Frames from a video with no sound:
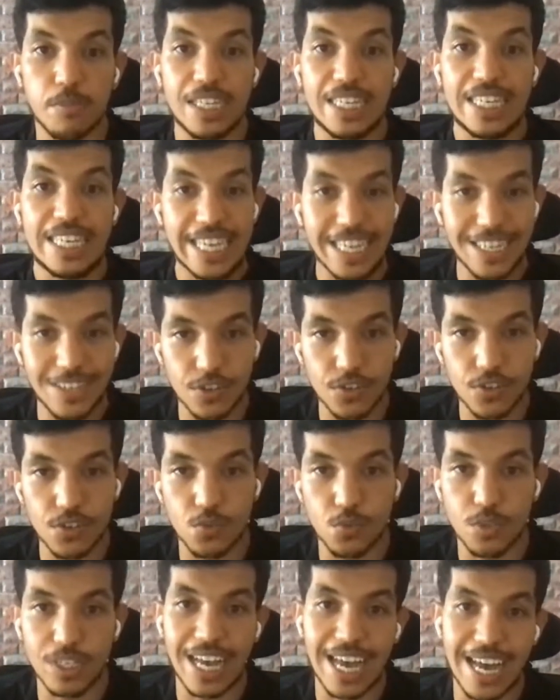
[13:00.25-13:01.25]
layers
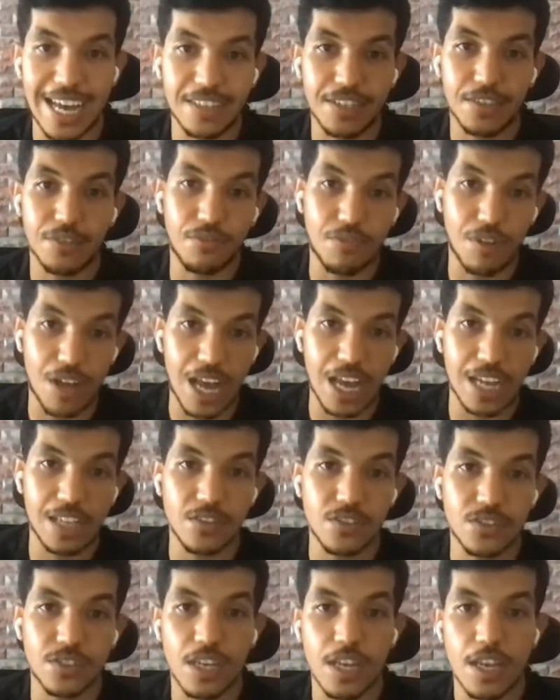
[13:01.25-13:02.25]
when adding
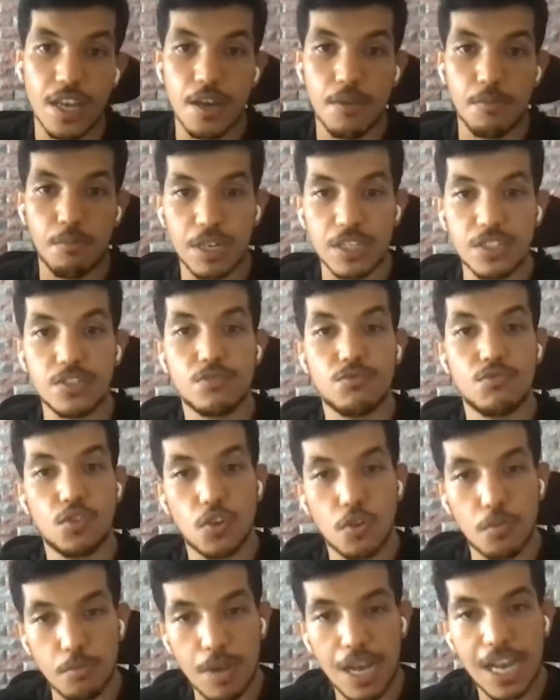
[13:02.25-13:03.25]
files, but to
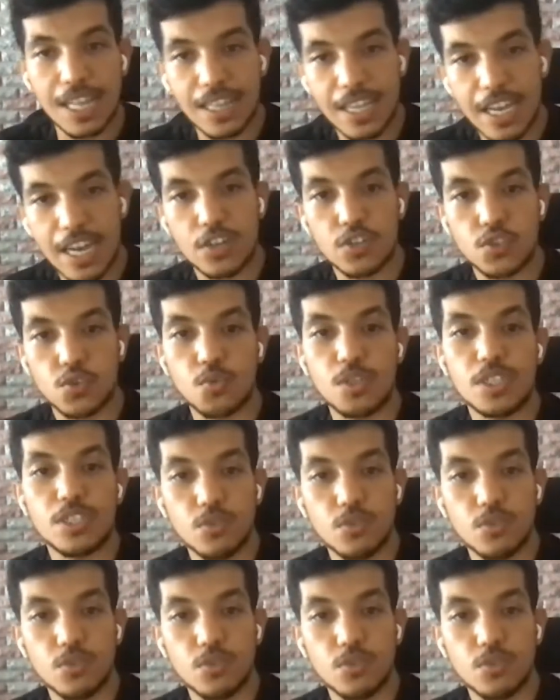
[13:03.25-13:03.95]
combine layers when